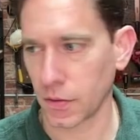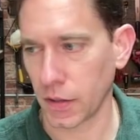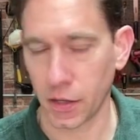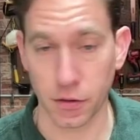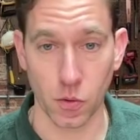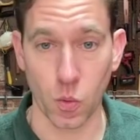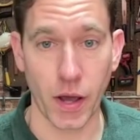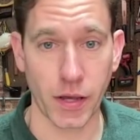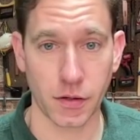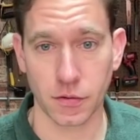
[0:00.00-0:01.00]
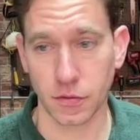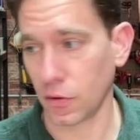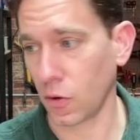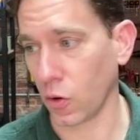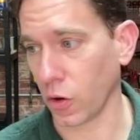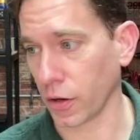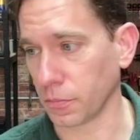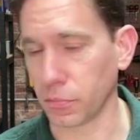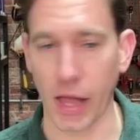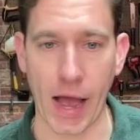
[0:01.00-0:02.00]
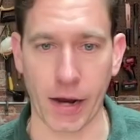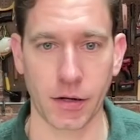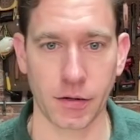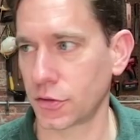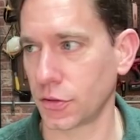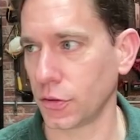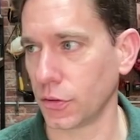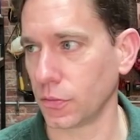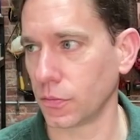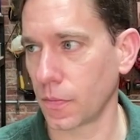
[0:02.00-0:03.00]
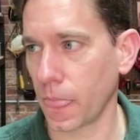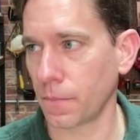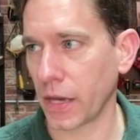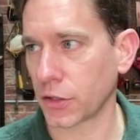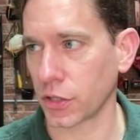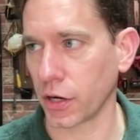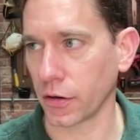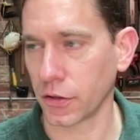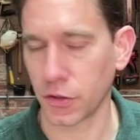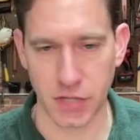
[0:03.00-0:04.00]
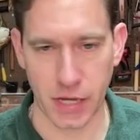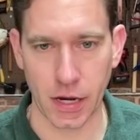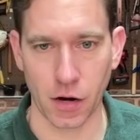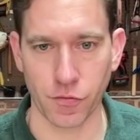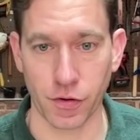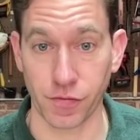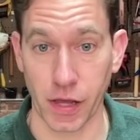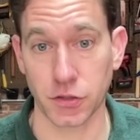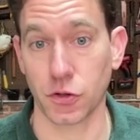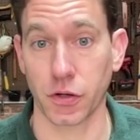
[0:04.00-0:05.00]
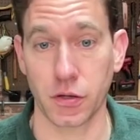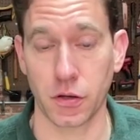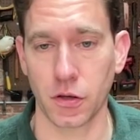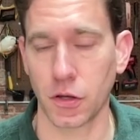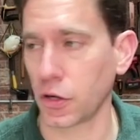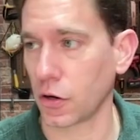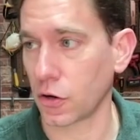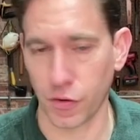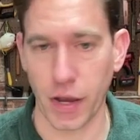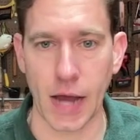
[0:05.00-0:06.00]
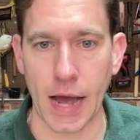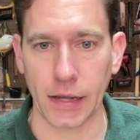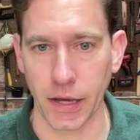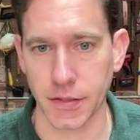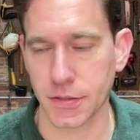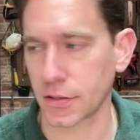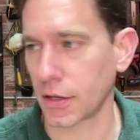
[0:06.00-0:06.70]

either a white or black to make sure you take care of reflections or create highlights.